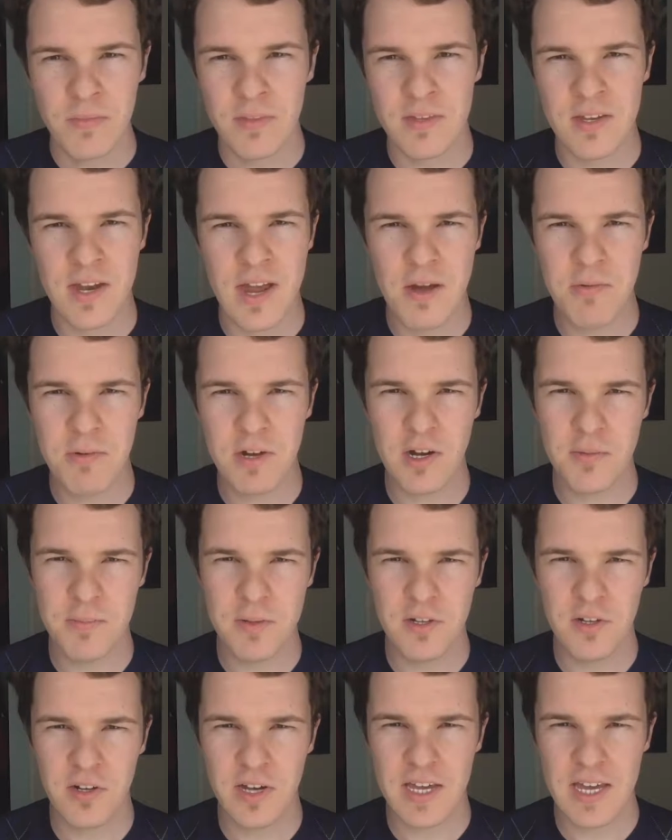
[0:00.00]
Today we're going to
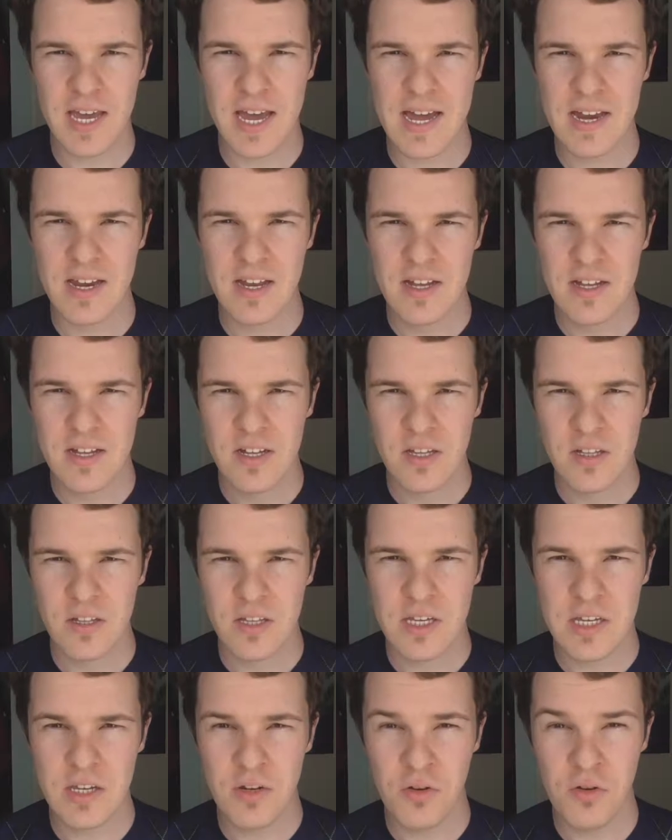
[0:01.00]
be looking at
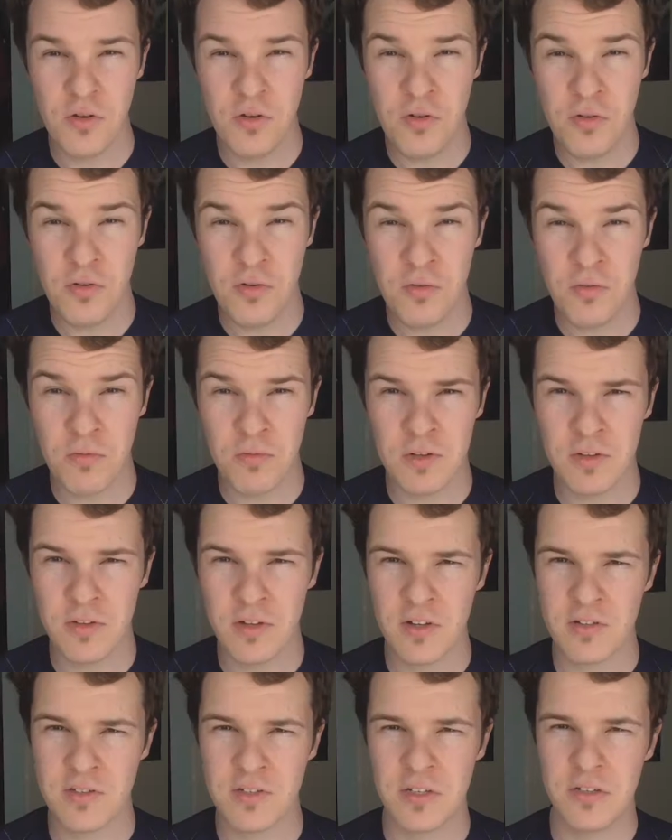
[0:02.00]
the new, well
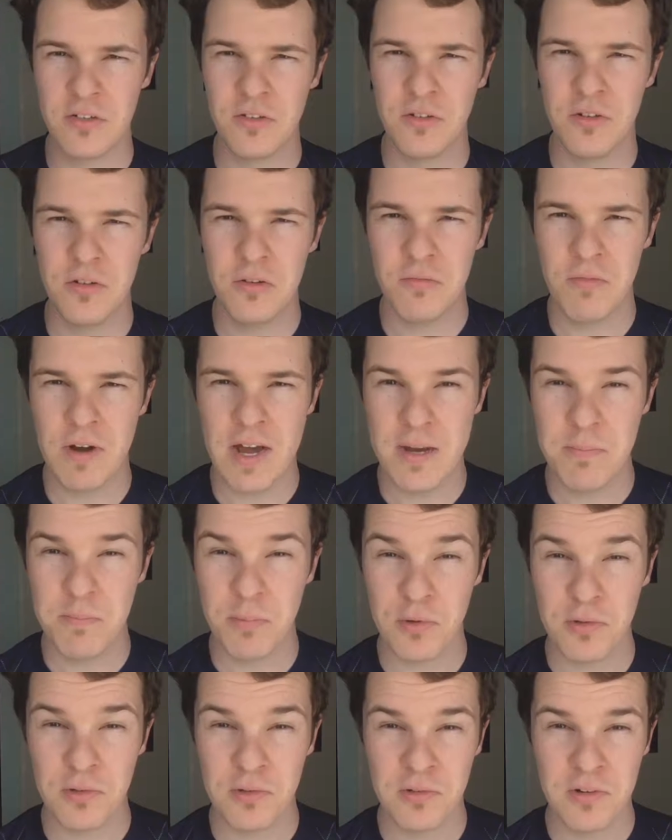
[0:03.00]
not so new, Red
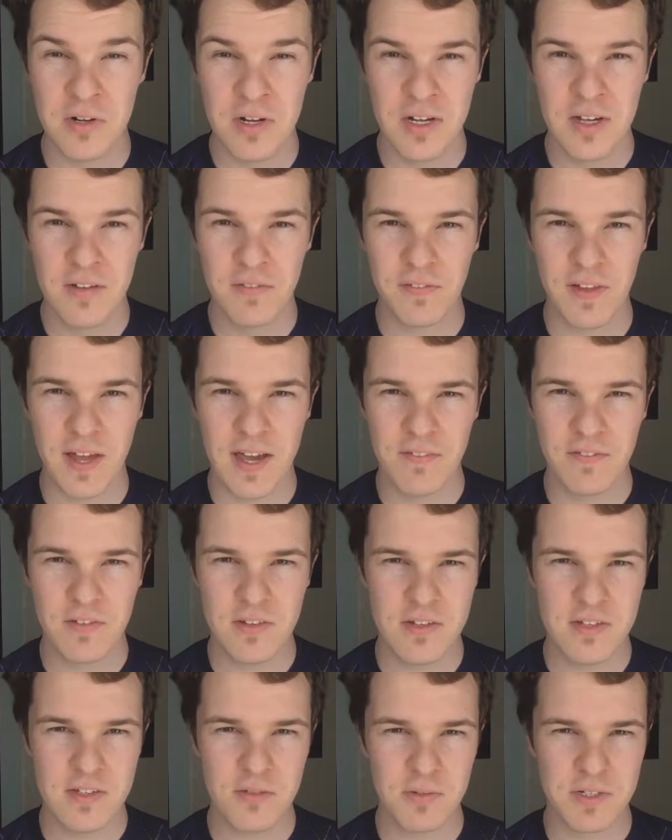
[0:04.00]
Bull
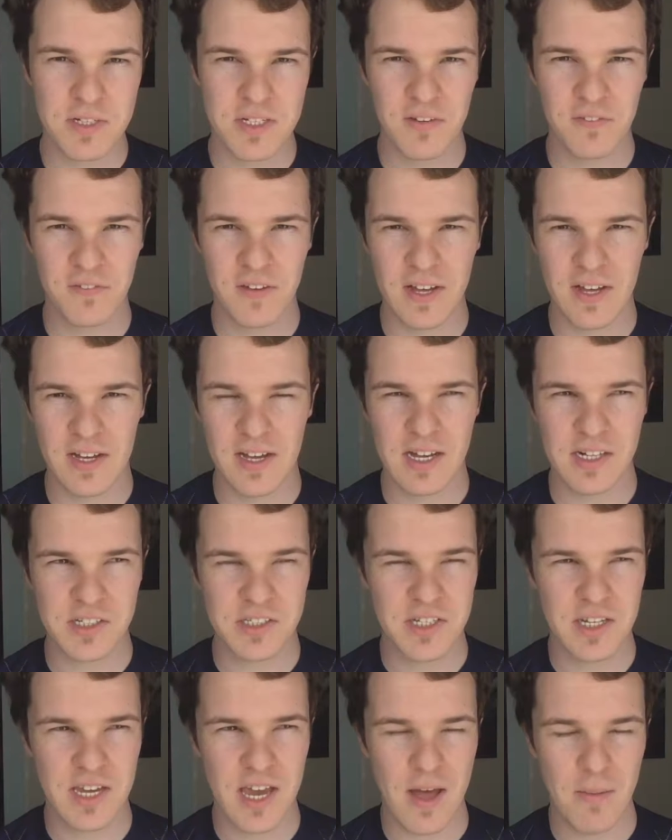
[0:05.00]
flavours, which I think
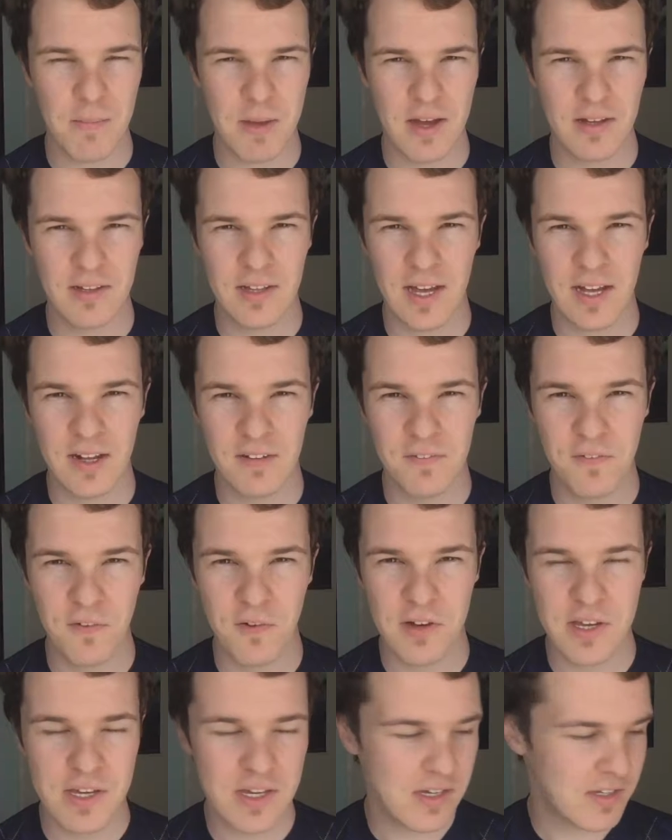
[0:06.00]
actually came out like
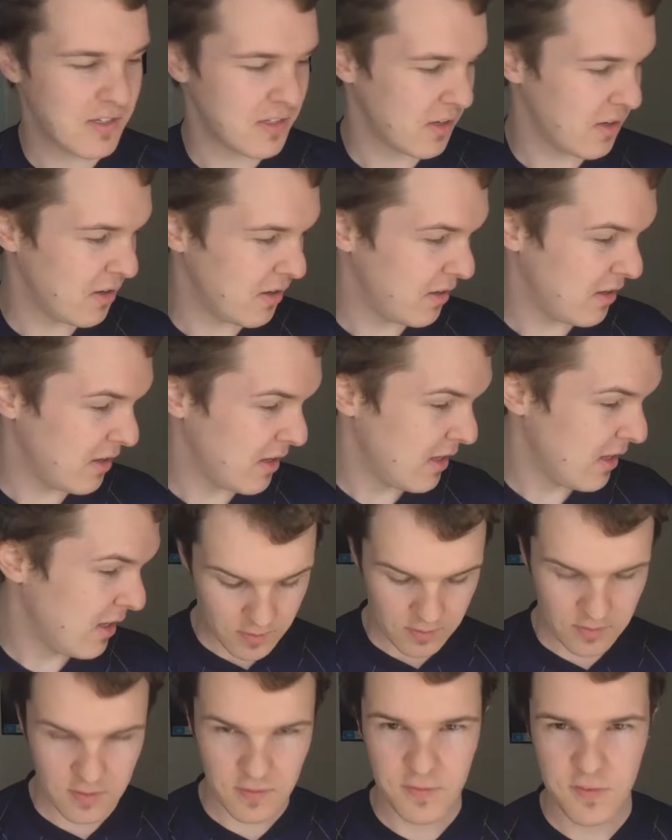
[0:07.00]
four years ago.
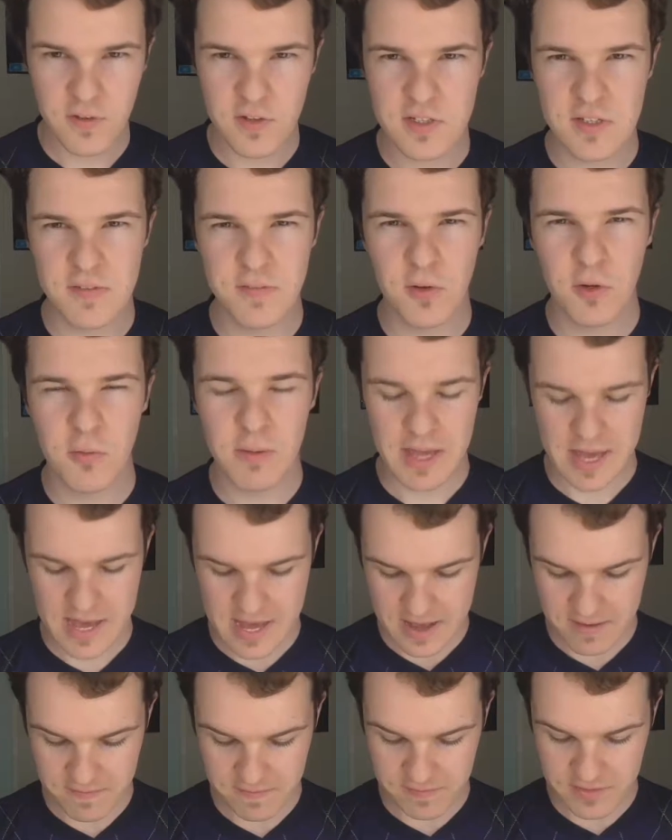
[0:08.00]
So first of all we
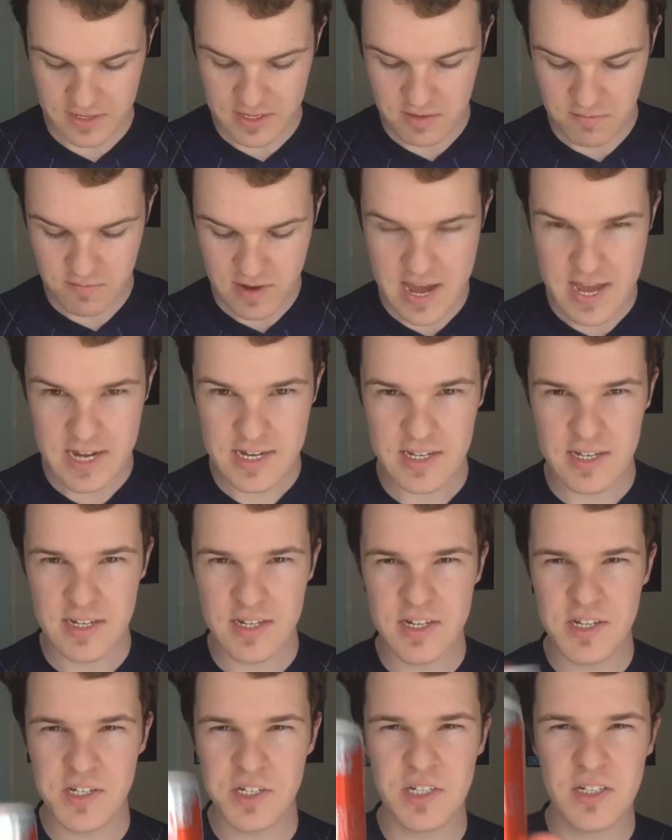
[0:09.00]
have the red
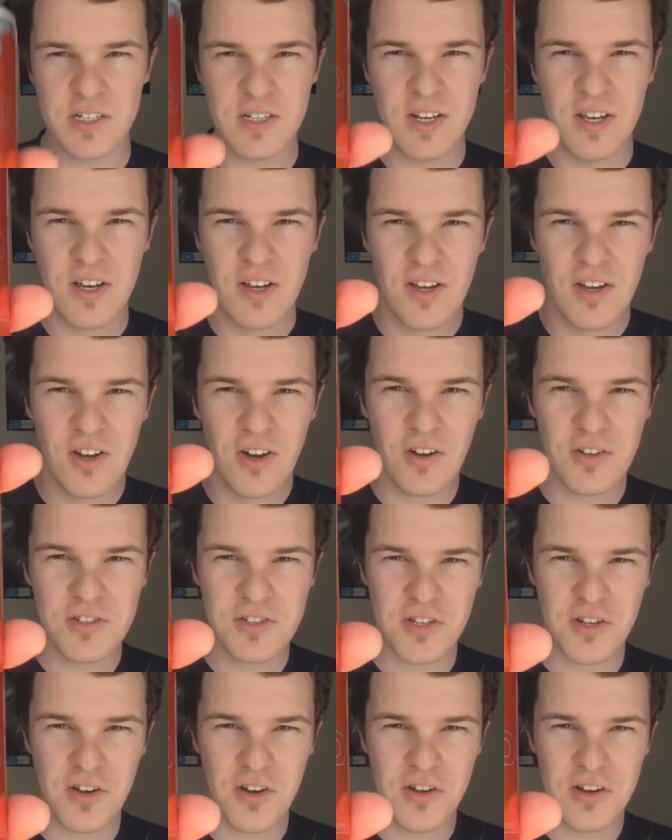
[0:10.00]
edition,
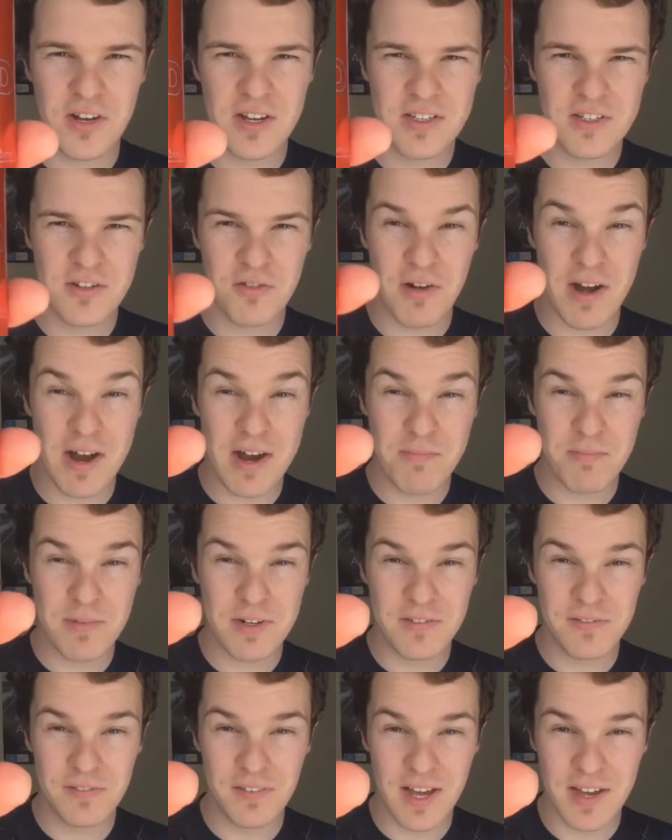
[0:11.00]
also known as
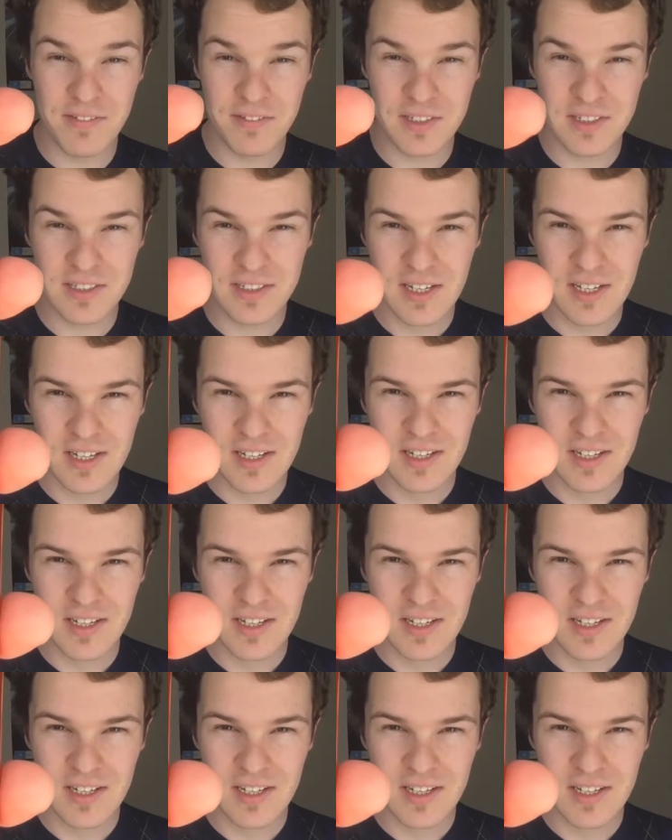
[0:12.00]
cranberry flavour.